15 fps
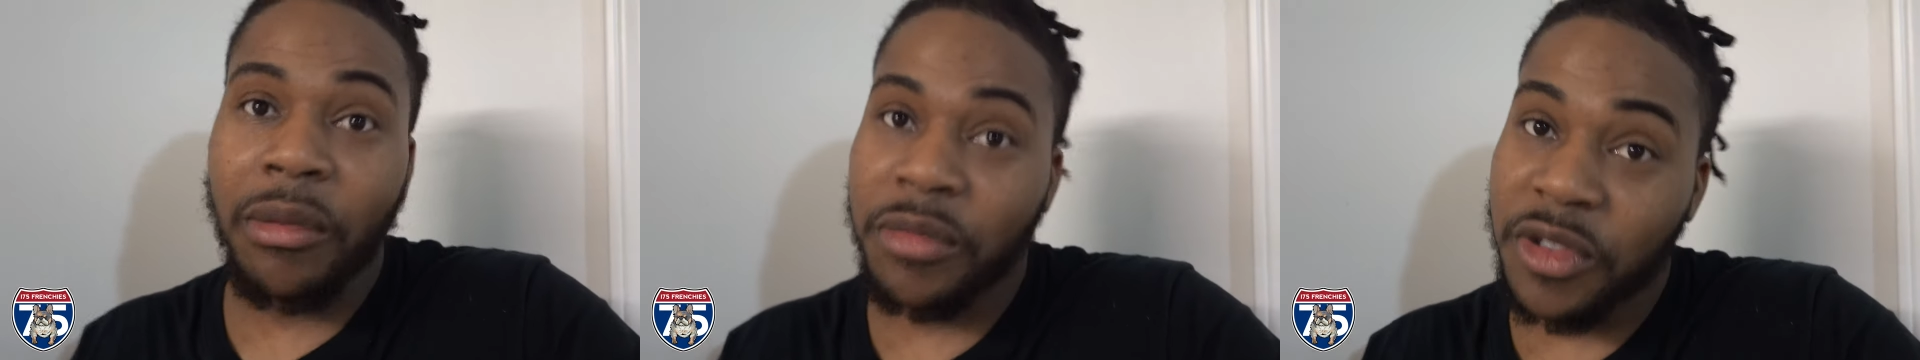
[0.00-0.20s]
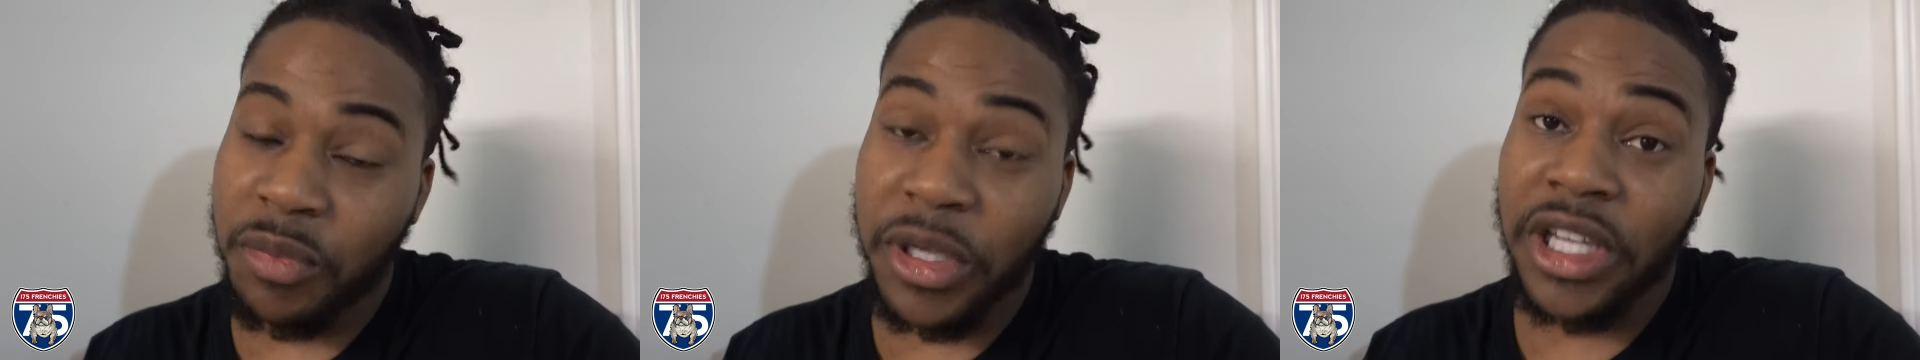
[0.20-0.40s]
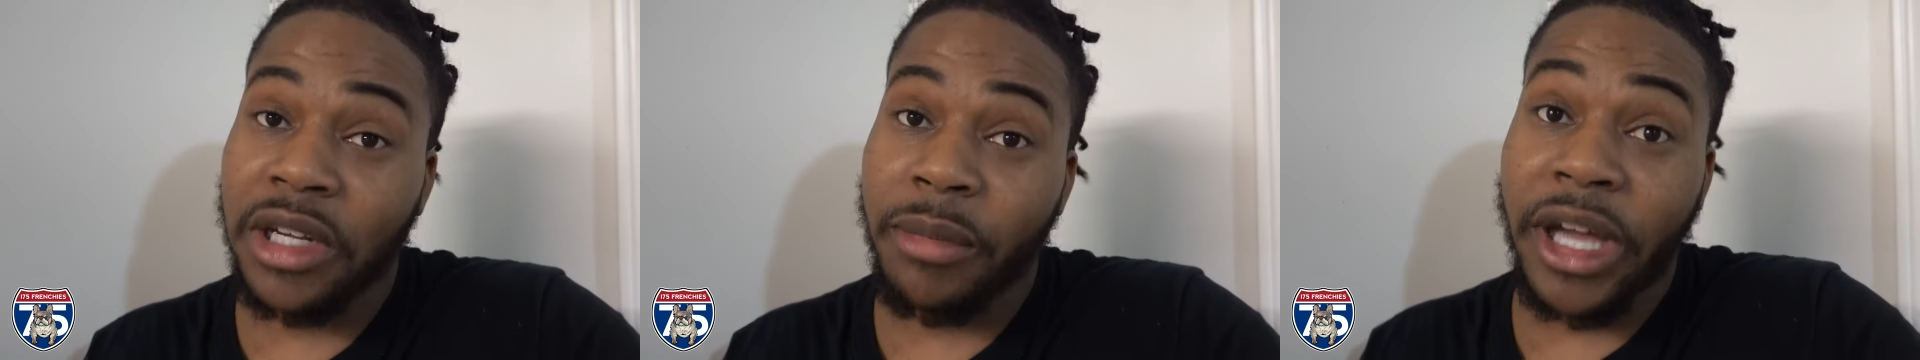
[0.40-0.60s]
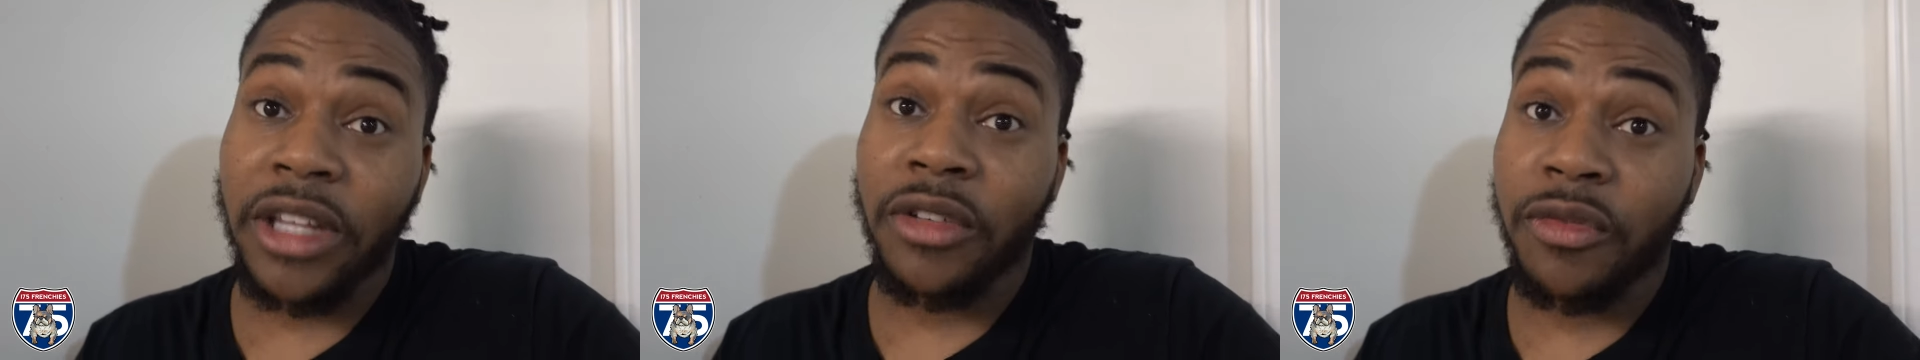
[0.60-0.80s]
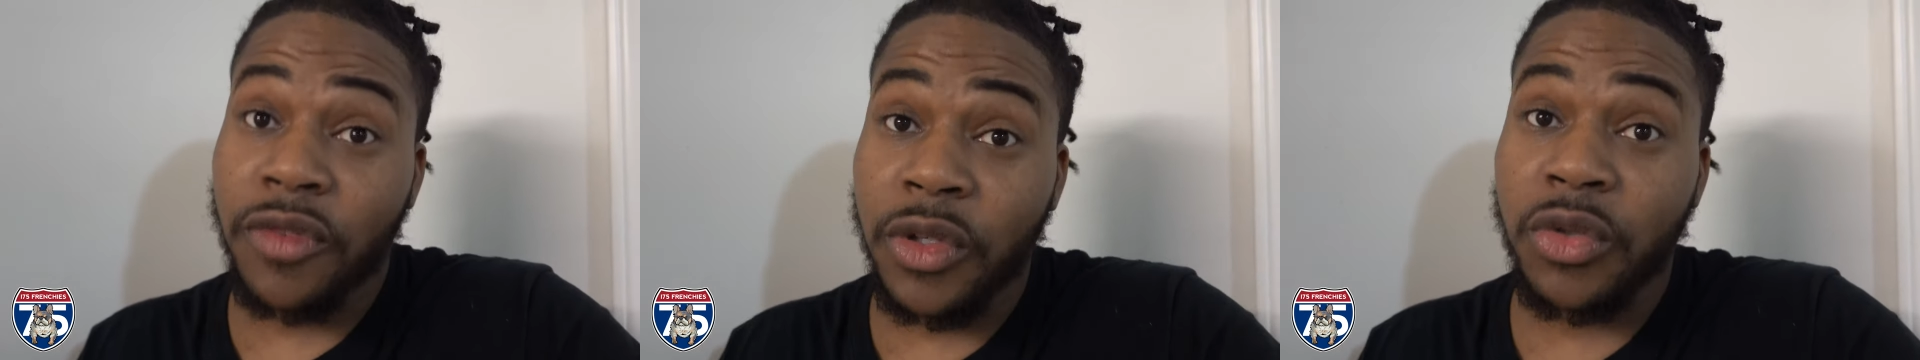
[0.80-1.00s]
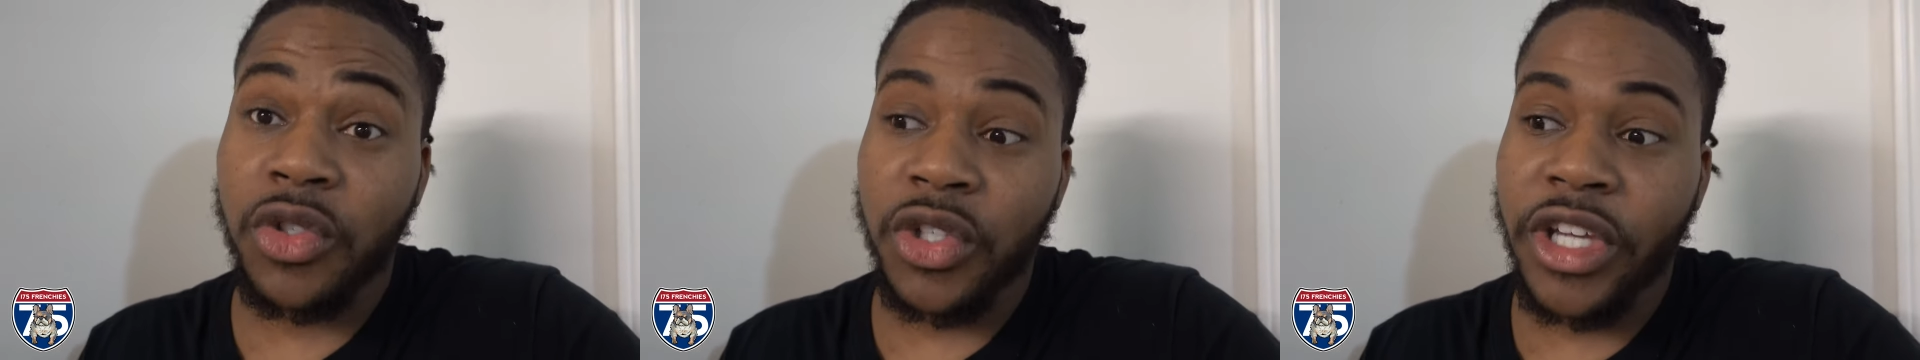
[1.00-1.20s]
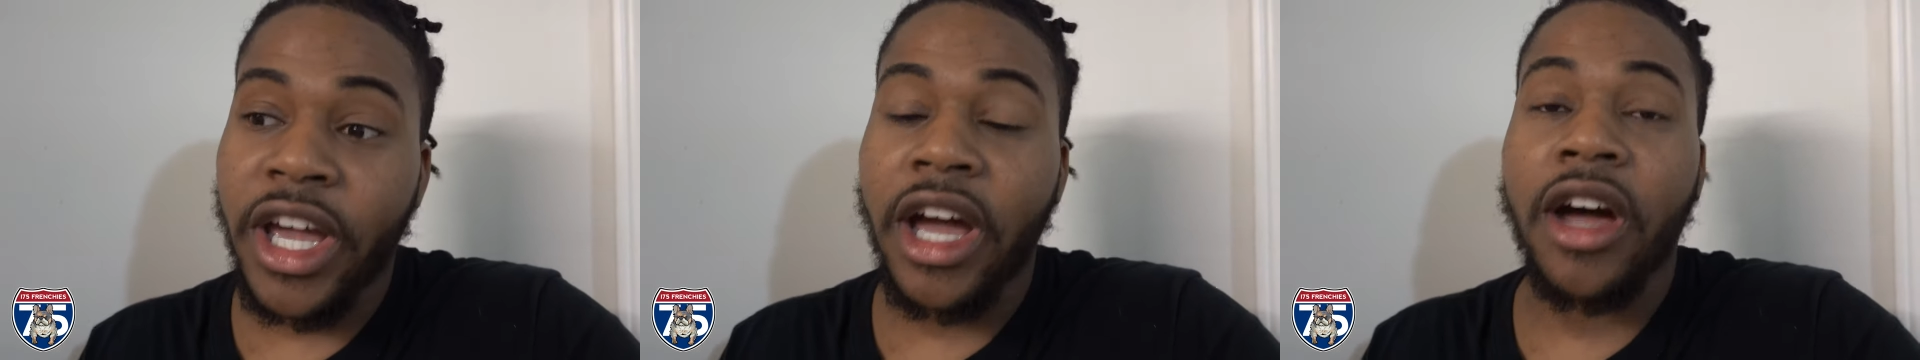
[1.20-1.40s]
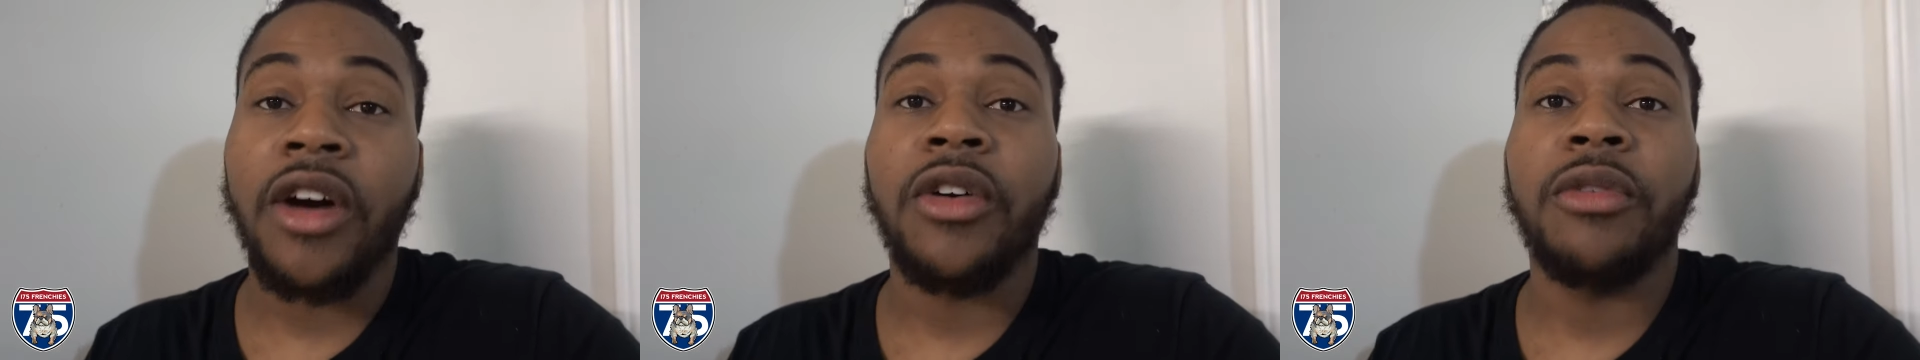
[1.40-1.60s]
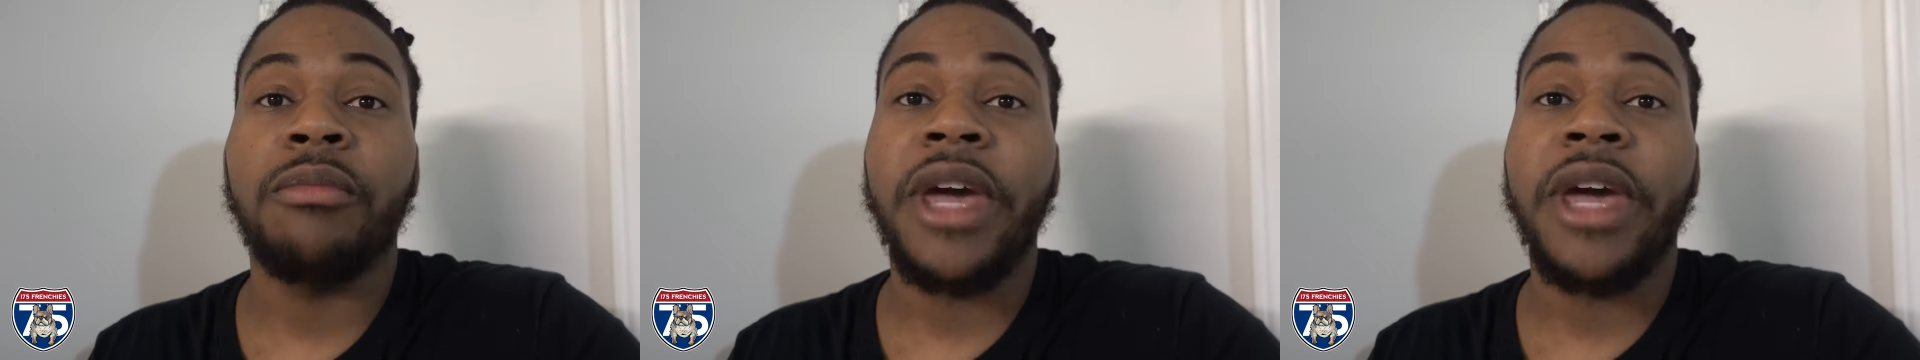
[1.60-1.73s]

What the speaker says: I'm speaking about the future, y'all.